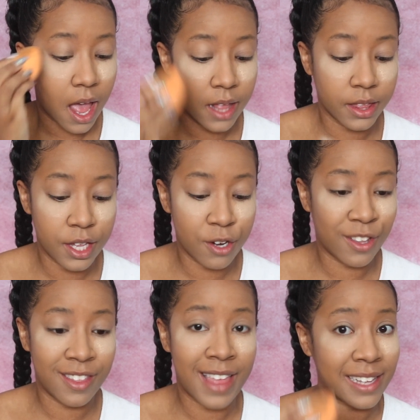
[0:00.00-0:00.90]
And
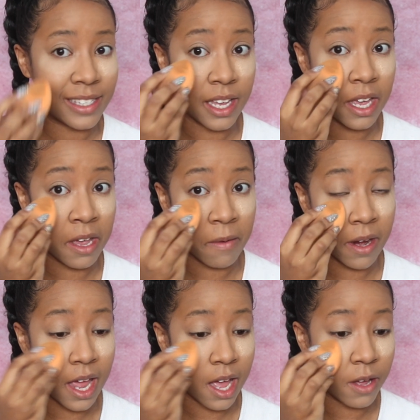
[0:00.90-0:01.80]
literally, that's it
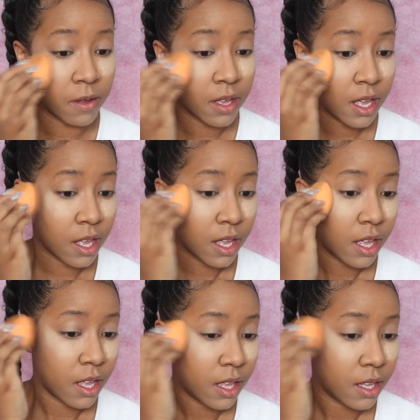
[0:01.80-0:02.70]
right now.
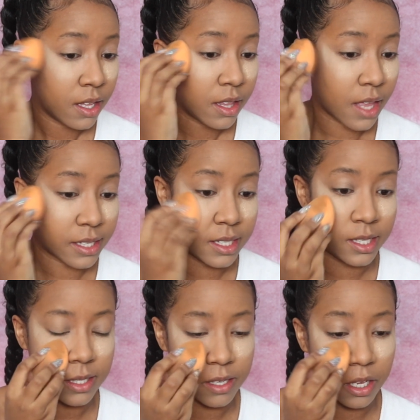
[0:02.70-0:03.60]

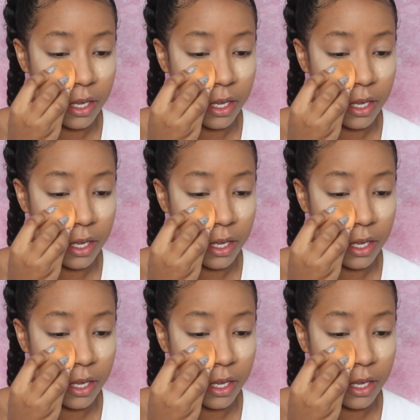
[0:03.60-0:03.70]
That's